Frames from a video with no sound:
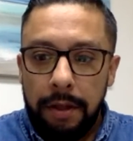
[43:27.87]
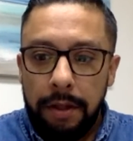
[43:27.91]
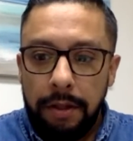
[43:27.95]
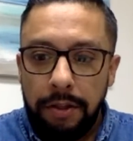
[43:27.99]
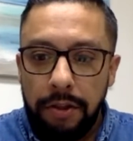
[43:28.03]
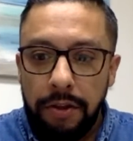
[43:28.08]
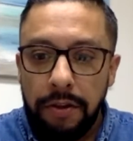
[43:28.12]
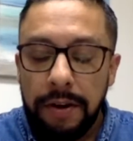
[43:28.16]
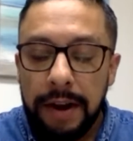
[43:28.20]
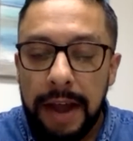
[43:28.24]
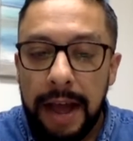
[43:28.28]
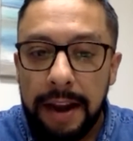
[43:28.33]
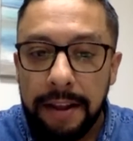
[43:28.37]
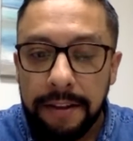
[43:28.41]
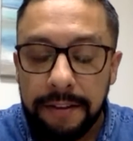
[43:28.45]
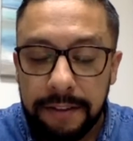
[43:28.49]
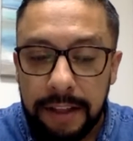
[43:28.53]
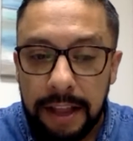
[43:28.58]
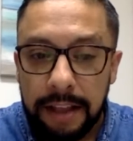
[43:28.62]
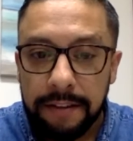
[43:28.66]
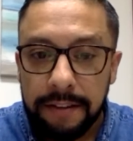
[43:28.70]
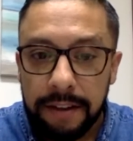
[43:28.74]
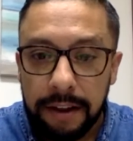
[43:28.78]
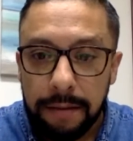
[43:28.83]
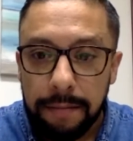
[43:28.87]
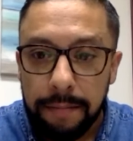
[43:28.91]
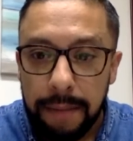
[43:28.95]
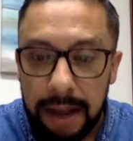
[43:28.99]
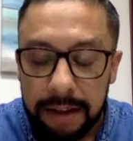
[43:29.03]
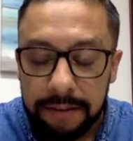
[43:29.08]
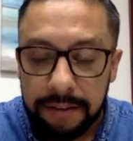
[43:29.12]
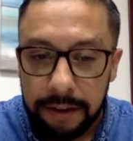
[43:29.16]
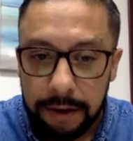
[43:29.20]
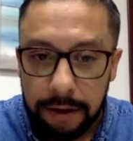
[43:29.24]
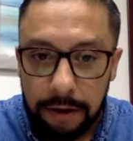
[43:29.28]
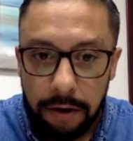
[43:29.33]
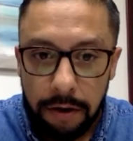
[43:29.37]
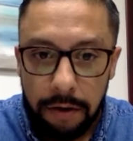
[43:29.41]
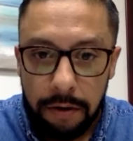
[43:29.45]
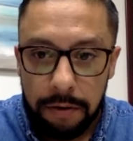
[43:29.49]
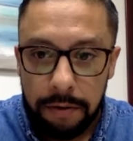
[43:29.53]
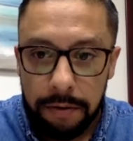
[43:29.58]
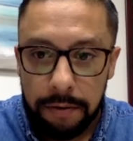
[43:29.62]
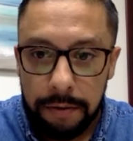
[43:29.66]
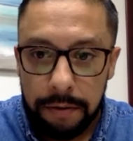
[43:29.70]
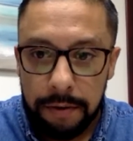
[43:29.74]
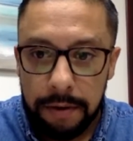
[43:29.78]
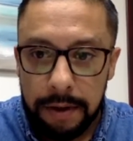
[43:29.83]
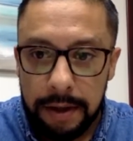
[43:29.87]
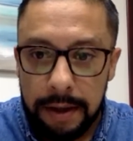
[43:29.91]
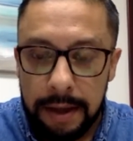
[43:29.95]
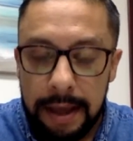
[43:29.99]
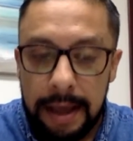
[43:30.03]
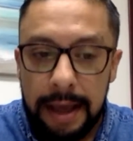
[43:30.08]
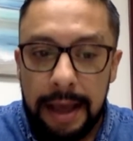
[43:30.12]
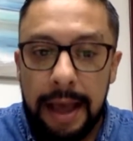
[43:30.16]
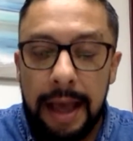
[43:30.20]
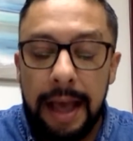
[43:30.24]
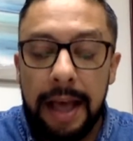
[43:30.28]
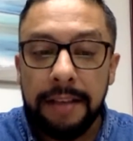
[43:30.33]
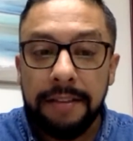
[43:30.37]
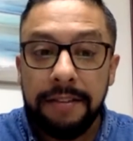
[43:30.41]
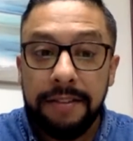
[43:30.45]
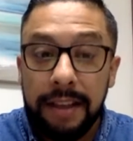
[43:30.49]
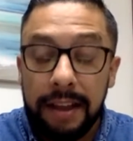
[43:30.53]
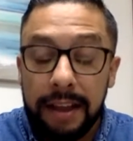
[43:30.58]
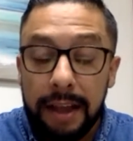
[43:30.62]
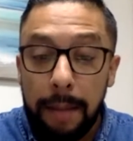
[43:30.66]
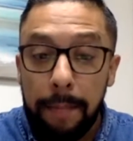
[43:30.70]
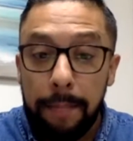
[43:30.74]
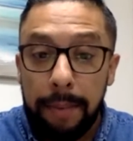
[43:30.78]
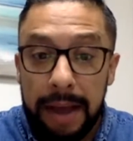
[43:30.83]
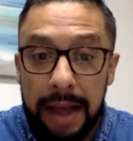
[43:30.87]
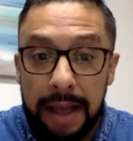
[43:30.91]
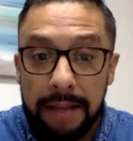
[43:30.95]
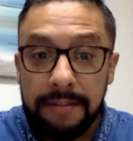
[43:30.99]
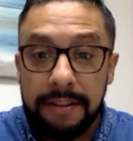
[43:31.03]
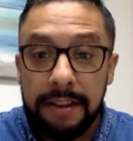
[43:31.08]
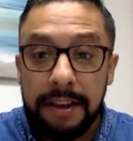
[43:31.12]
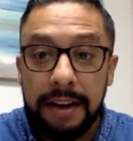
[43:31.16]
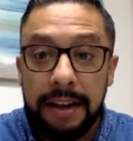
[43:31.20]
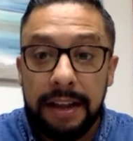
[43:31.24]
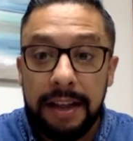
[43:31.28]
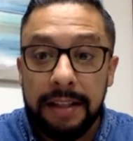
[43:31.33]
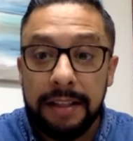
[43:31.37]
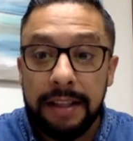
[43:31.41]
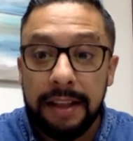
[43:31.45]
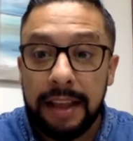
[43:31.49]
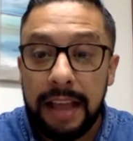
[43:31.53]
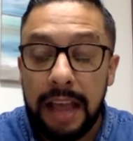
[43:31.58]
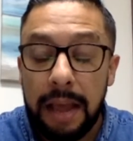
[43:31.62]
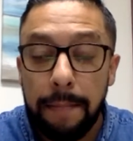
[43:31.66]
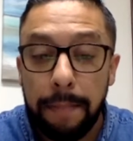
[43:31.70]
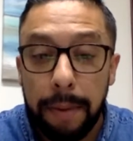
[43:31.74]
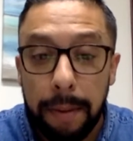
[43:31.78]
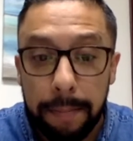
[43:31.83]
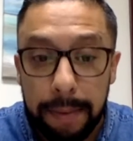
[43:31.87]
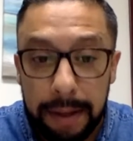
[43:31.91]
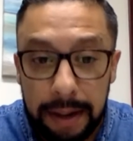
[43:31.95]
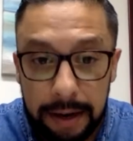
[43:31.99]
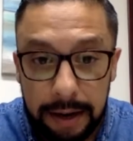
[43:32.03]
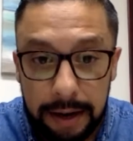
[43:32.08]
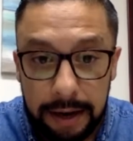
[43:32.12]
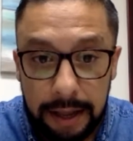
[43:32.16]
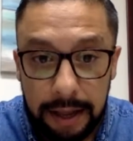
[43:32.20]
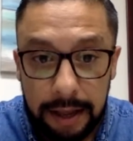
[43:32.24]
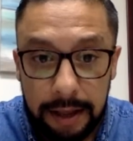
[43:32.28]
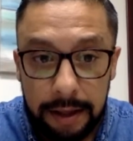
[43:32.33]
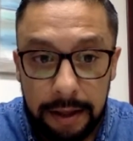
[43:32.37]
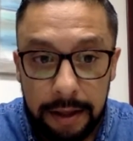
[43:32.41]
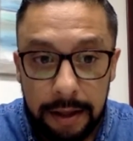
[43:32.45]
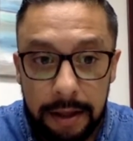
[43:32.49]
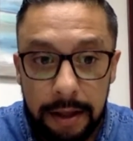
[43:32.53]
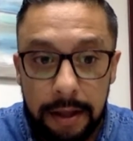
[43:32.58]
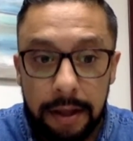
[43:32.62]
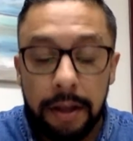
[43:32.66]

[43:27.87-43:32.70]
the United States and Mexico has the capacity and the capability